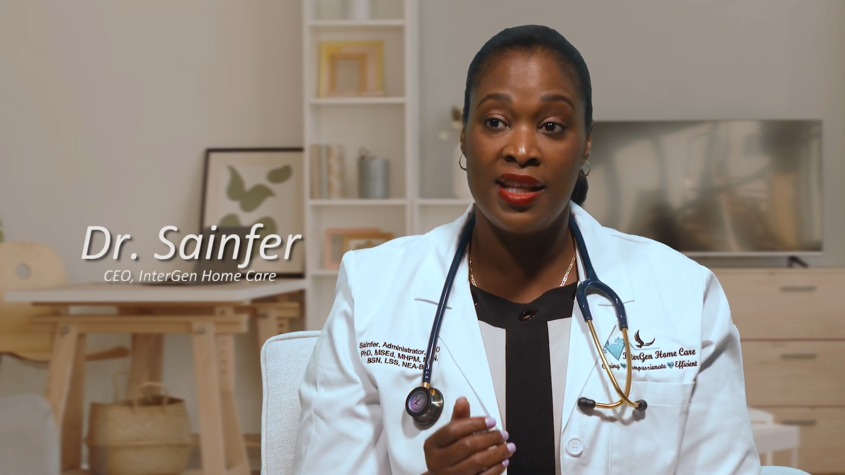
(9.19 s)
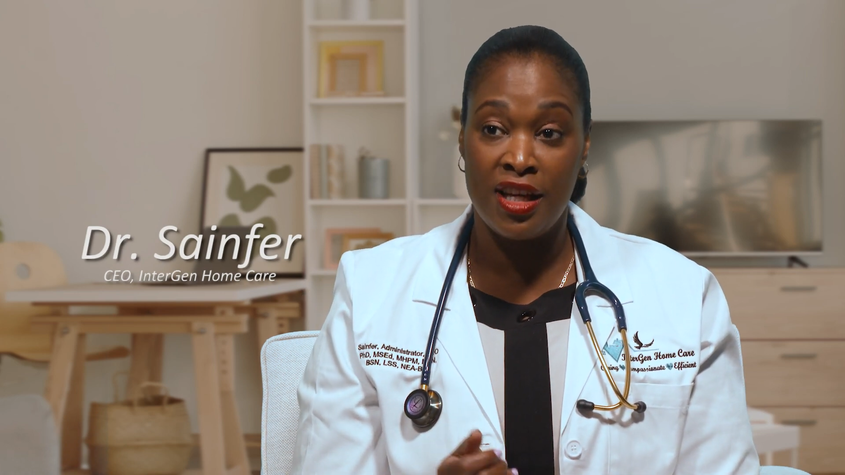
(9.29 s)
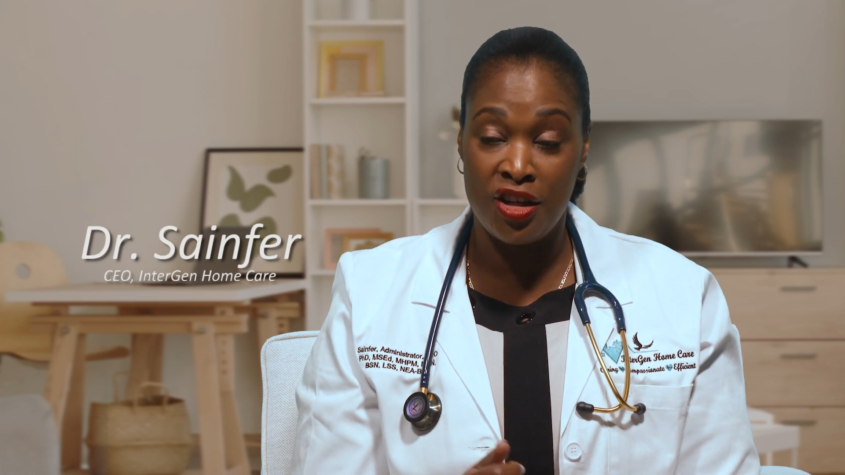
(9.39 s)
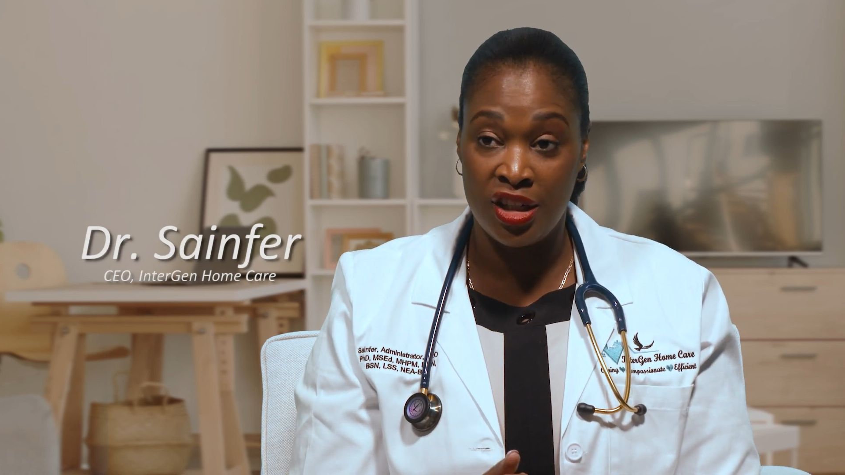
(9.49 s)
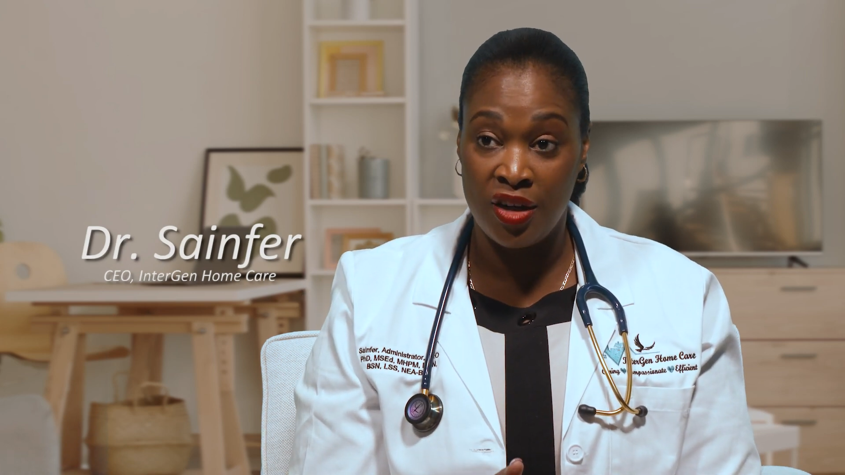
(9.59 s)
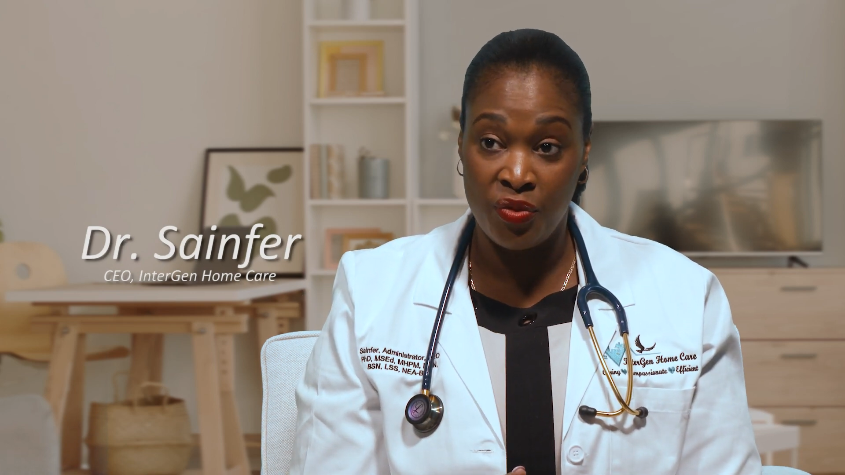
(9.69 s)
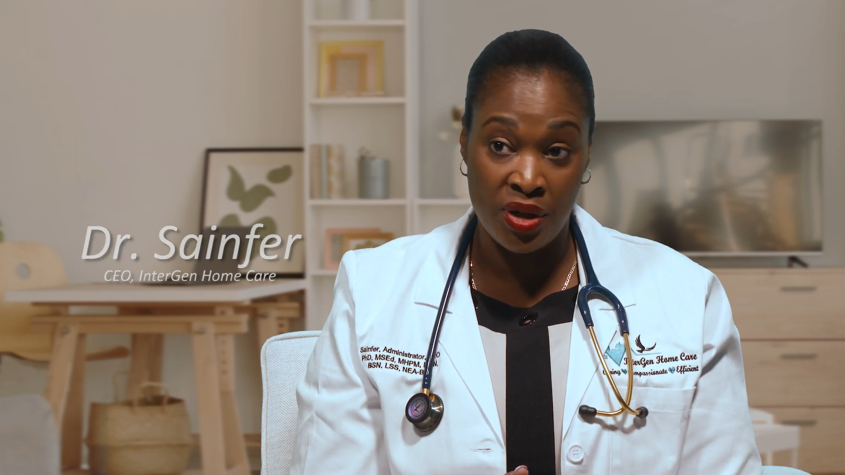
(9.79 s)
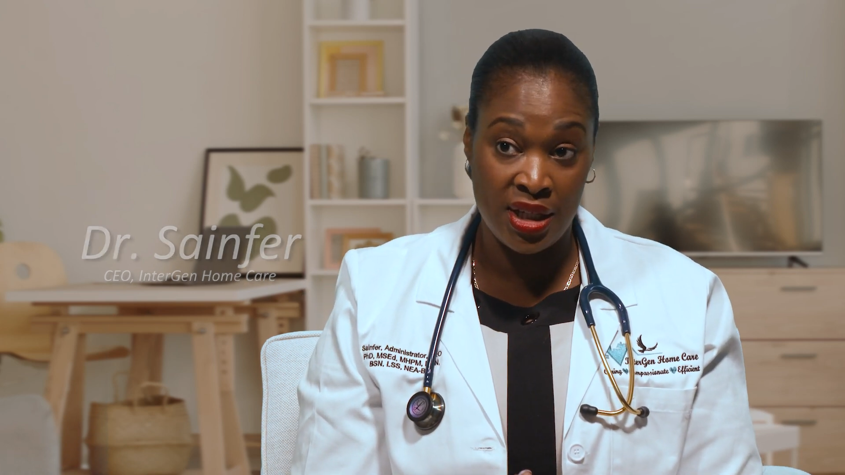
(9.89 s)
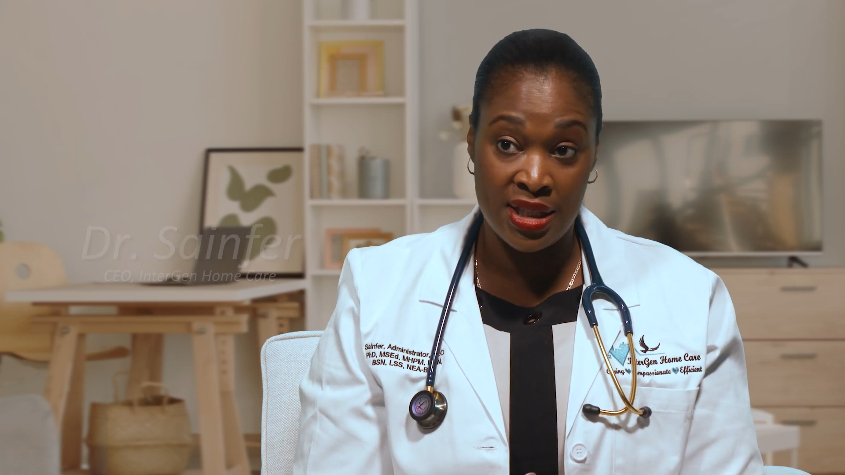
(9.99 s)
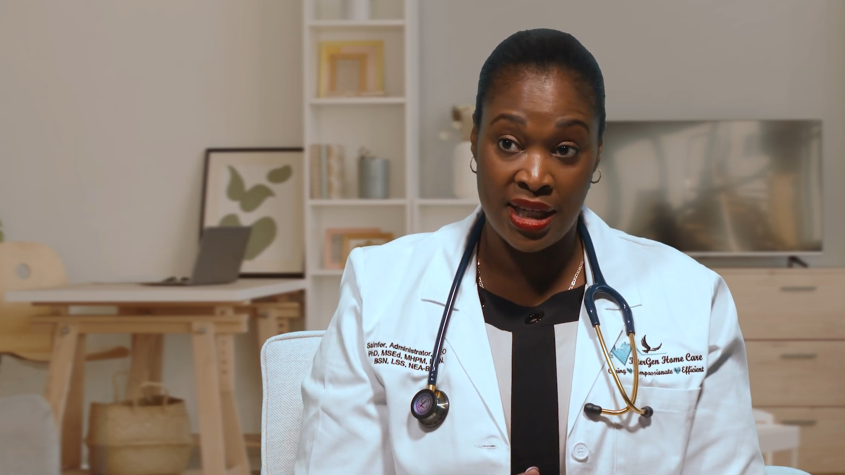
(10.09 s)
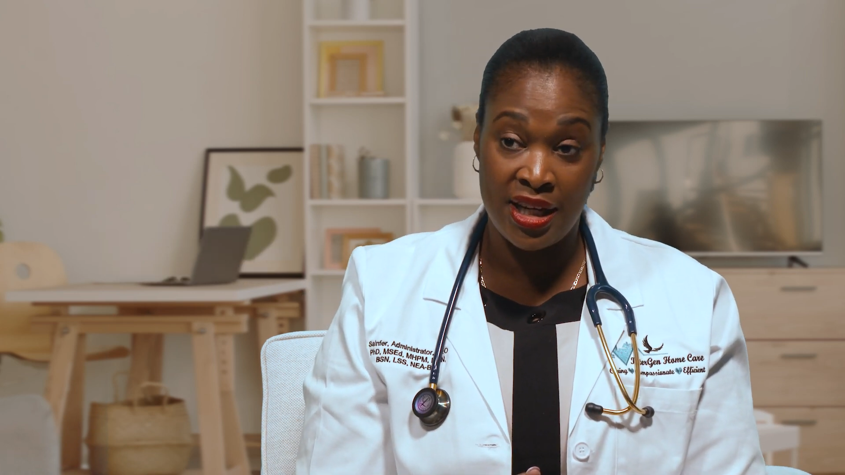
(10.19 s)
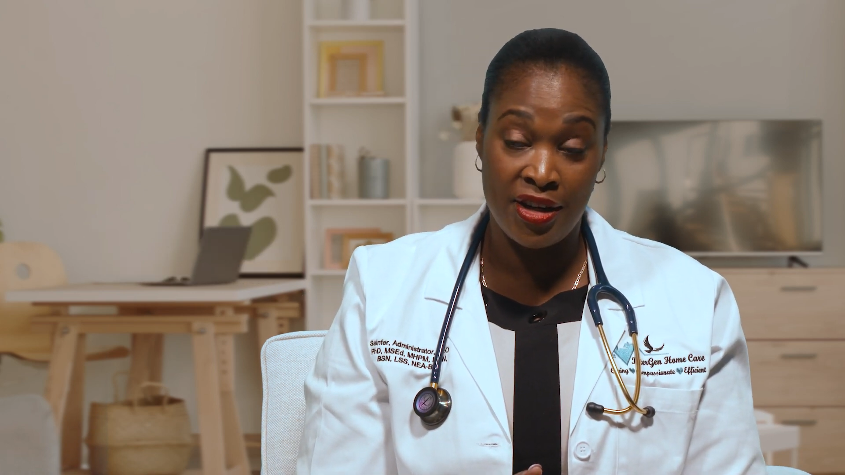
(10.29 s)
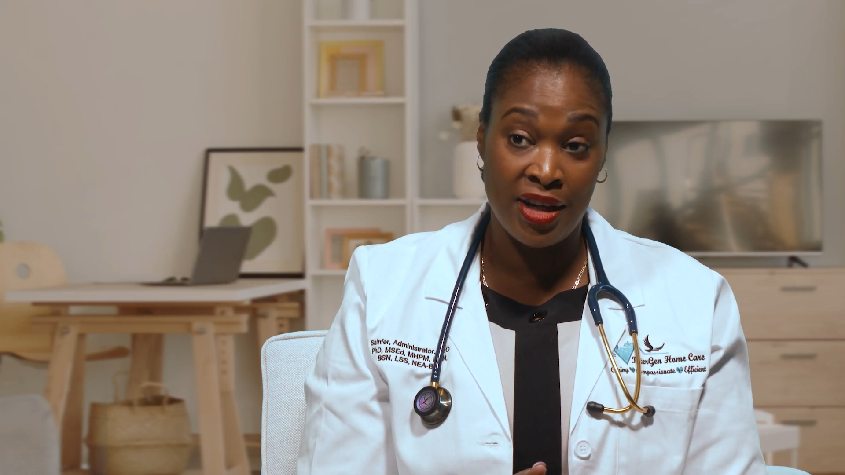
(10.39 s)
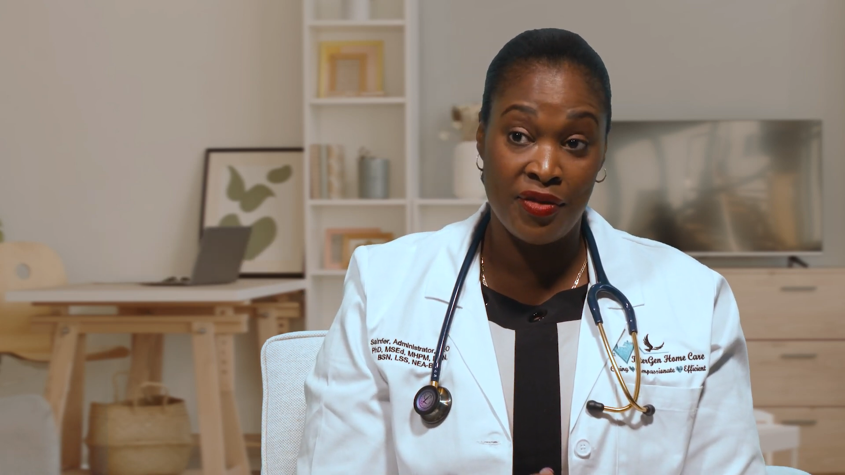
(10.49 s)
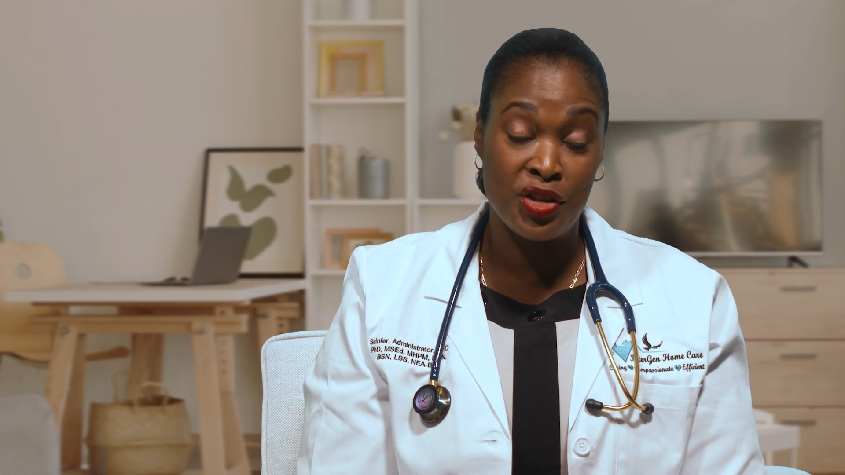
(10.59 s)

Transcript: that your loved one needs a caregiver.